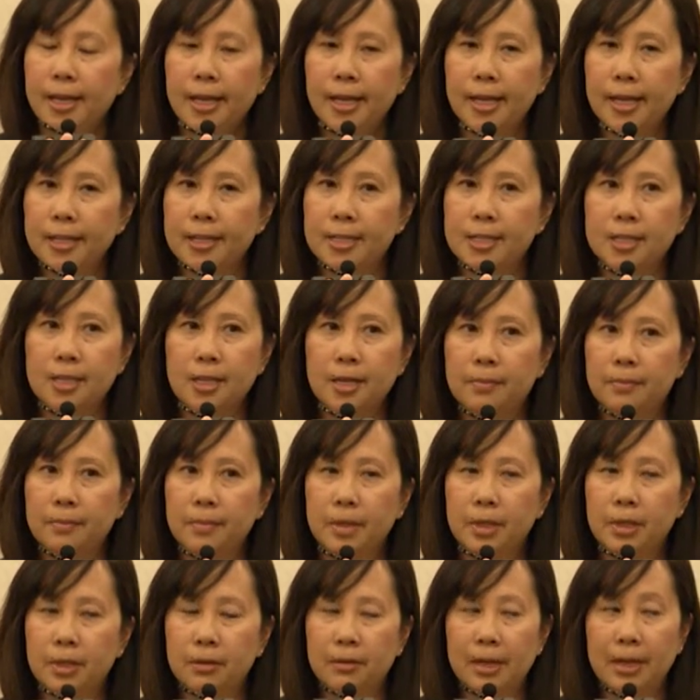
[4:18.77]
And,
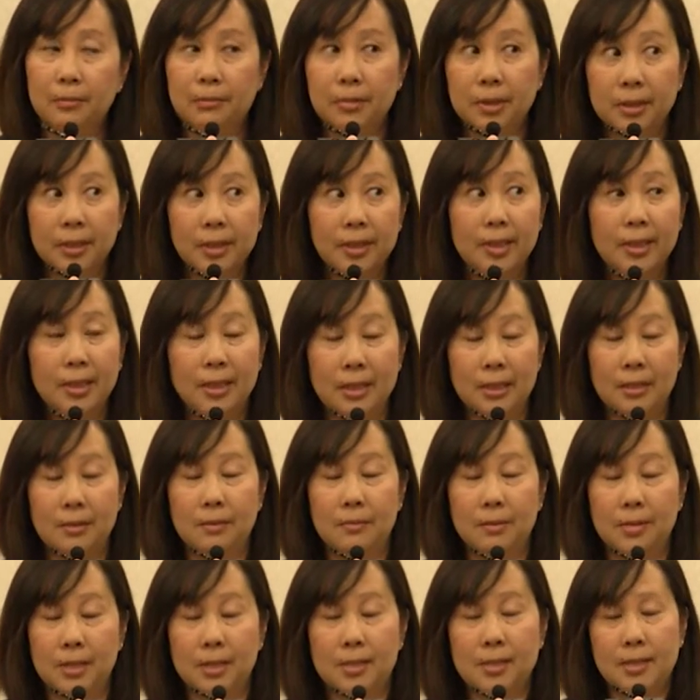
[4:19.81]

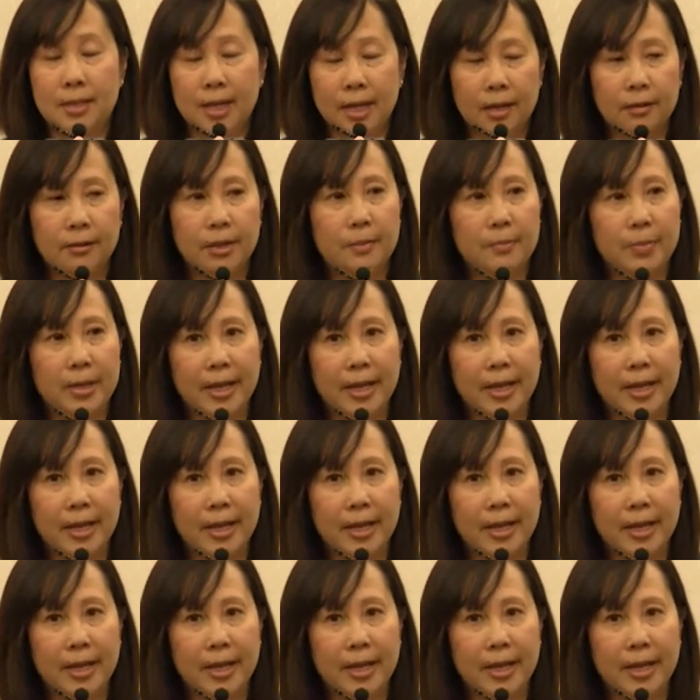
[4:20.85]
it was scary,